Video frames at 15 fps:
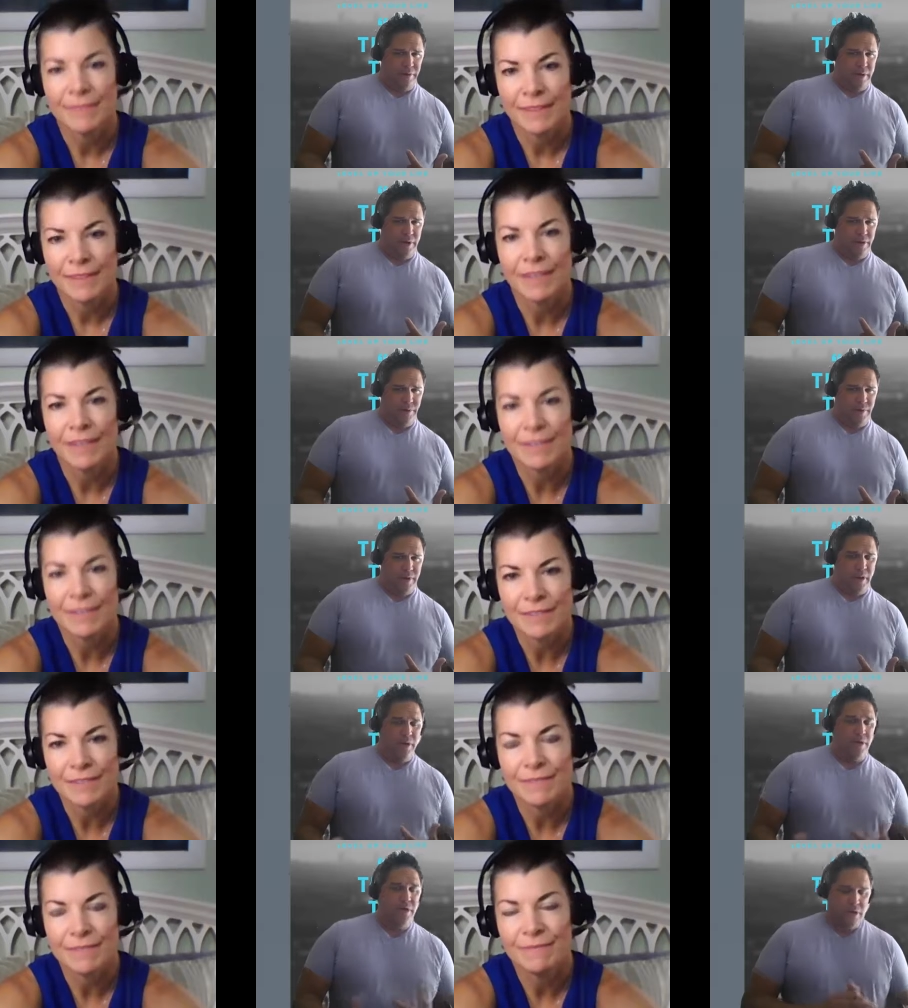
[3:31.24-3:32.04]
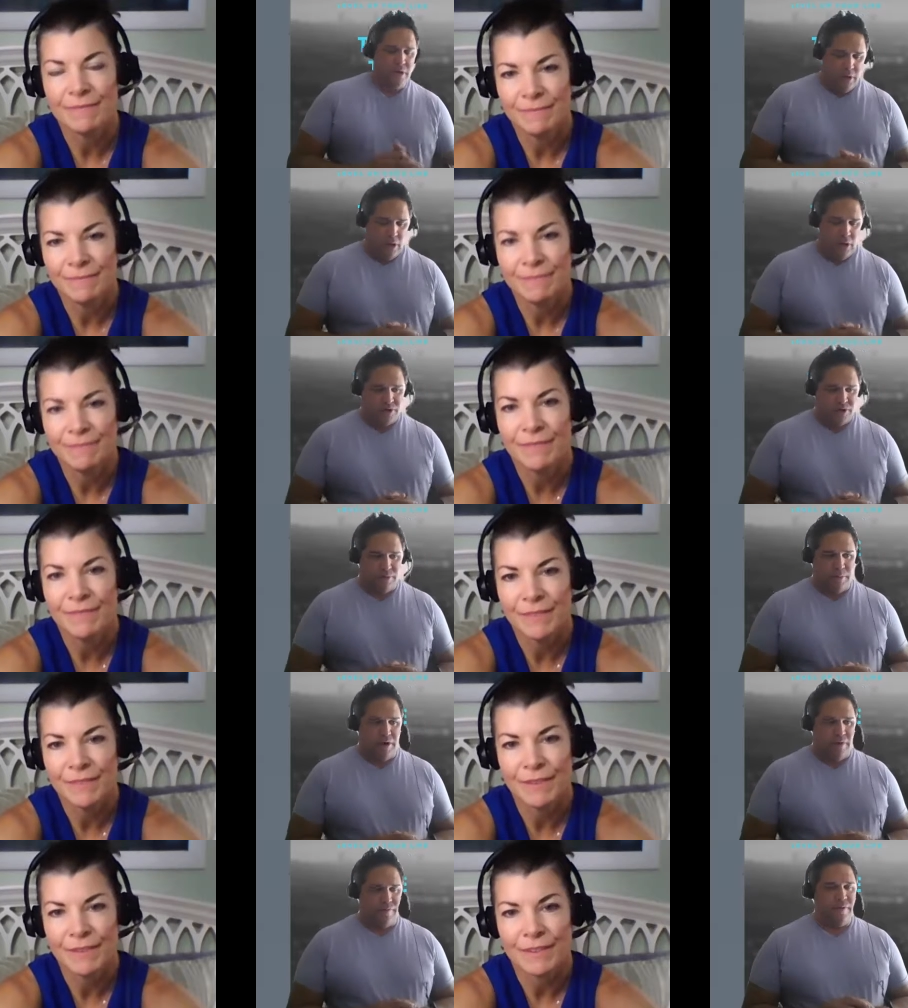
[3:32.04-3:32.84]
Speaker 1: correct with that? Mm-hmm. Awesome.
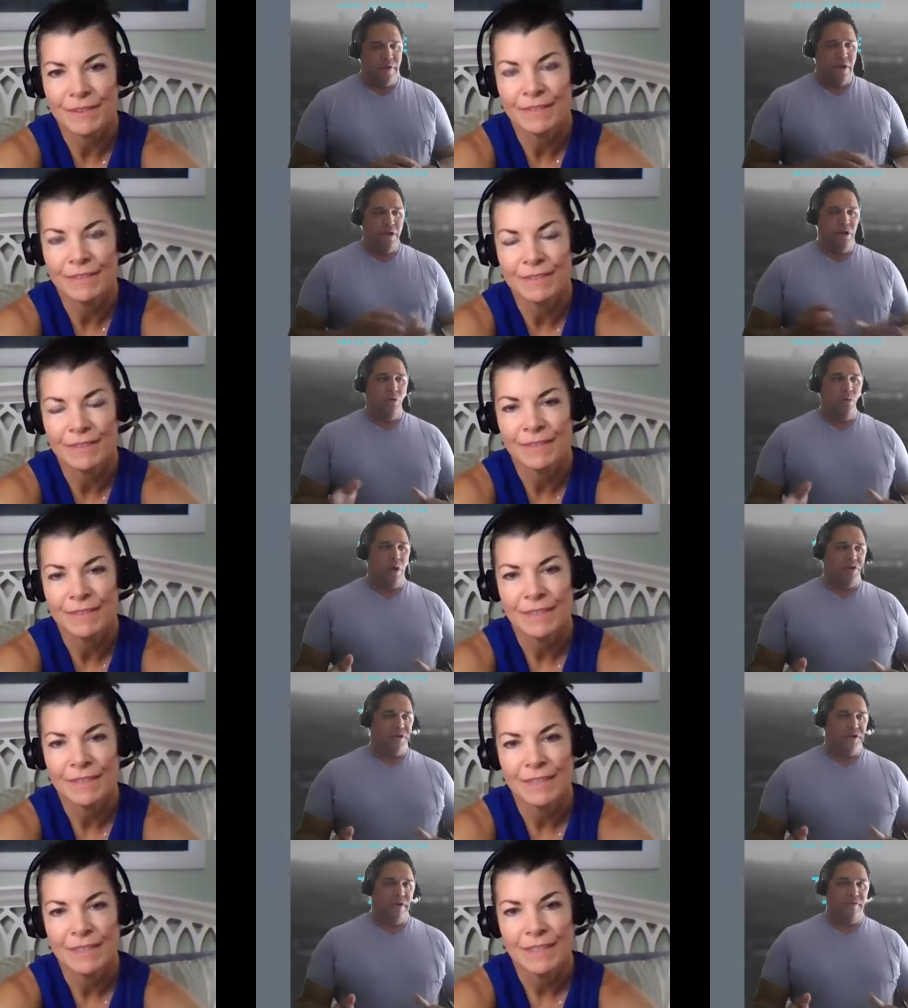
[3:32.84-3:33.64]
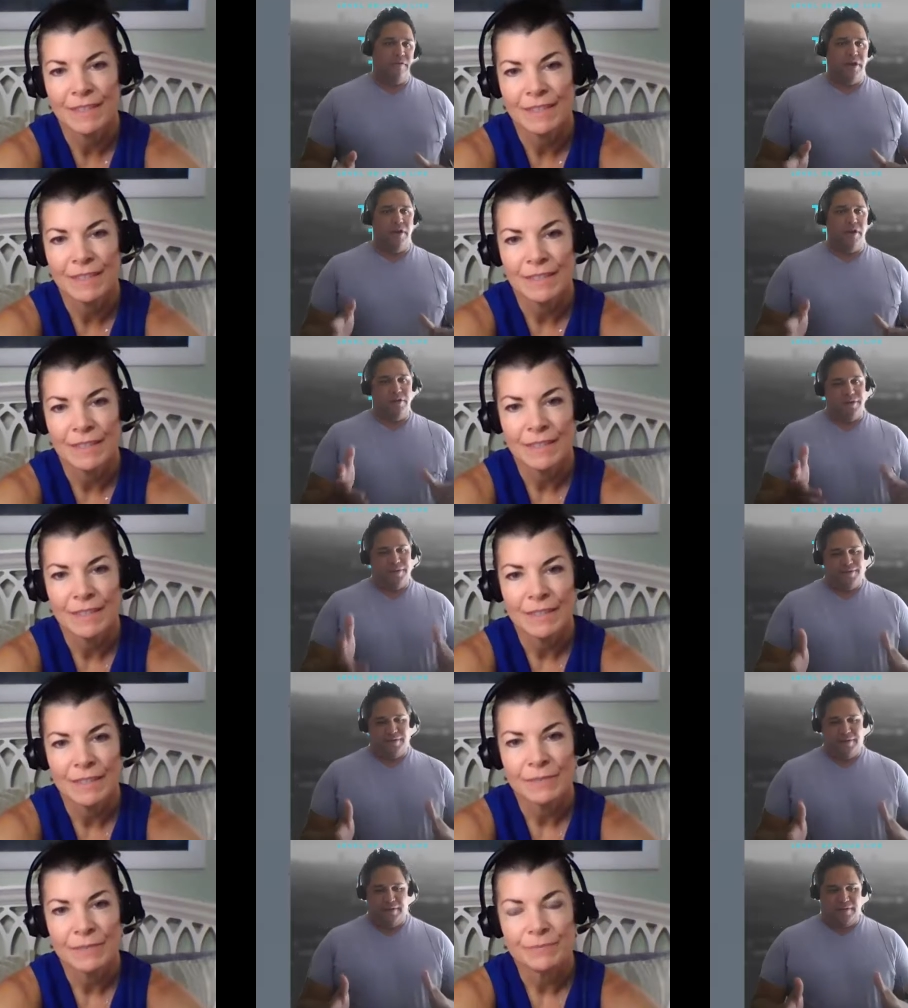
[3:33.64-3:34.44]
Yeah. And if you're watching on video, you can
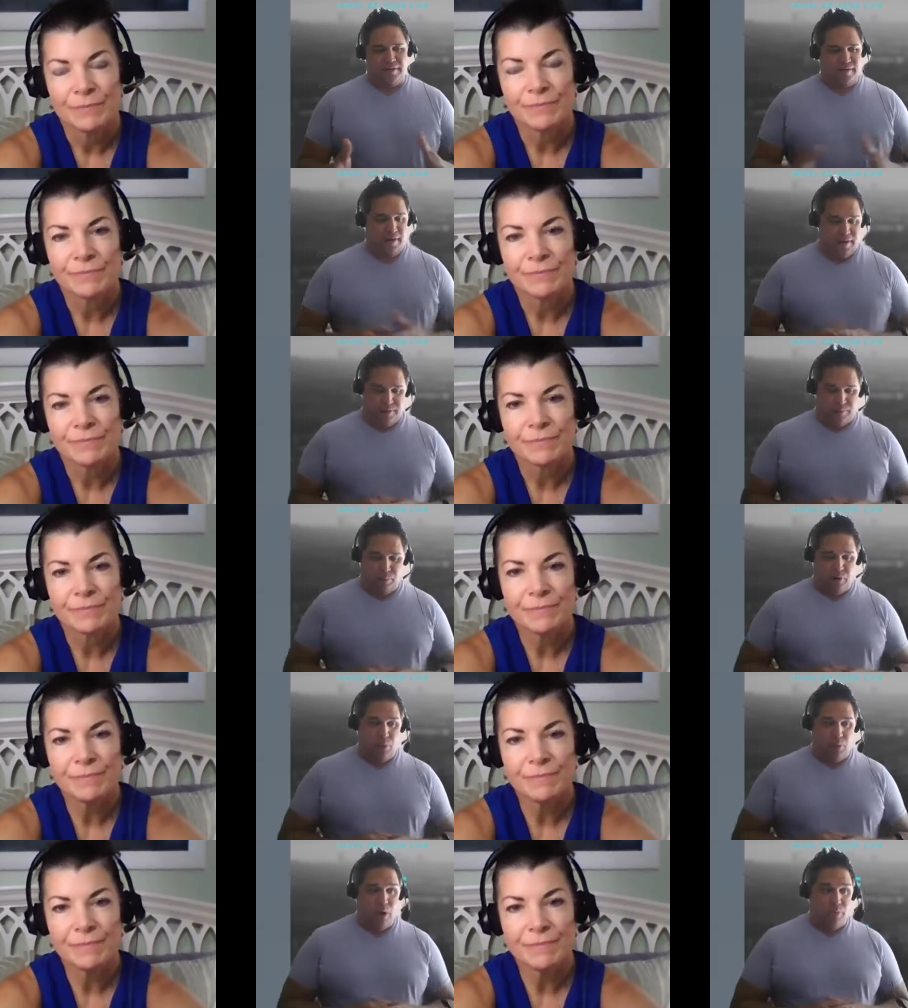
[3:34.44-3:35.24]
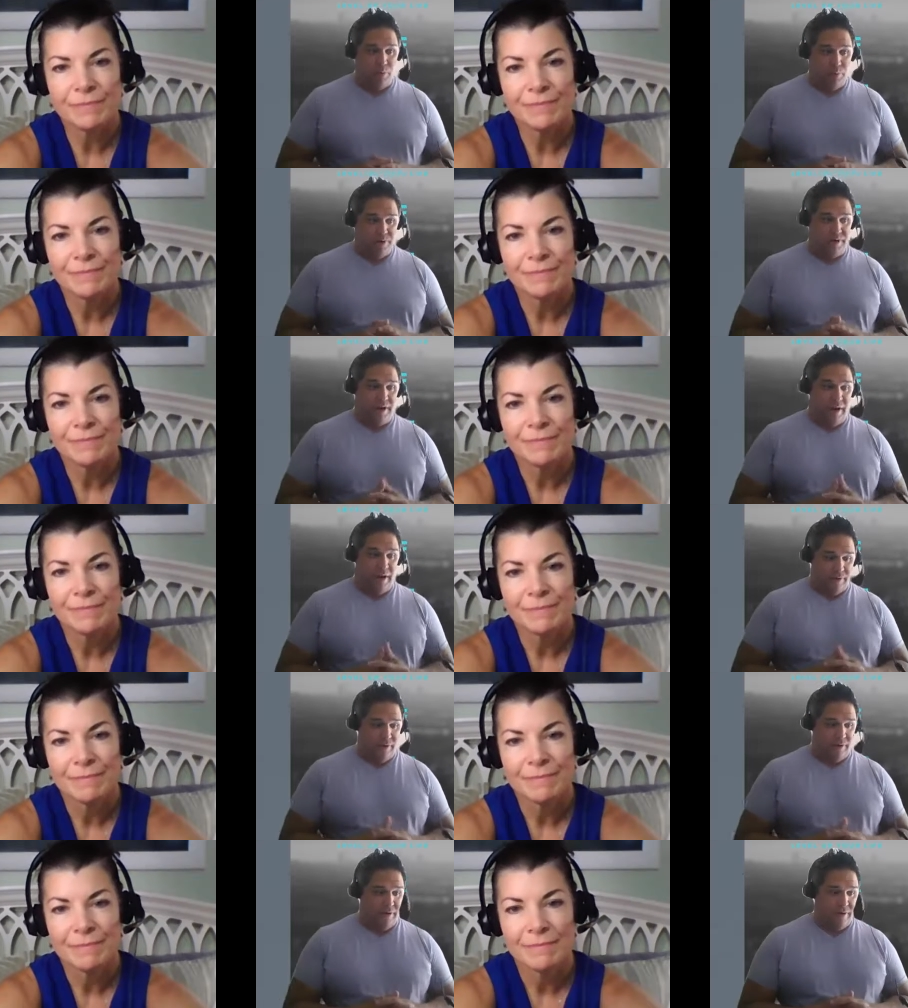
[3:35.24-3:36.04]
see this lady's pretty well put together.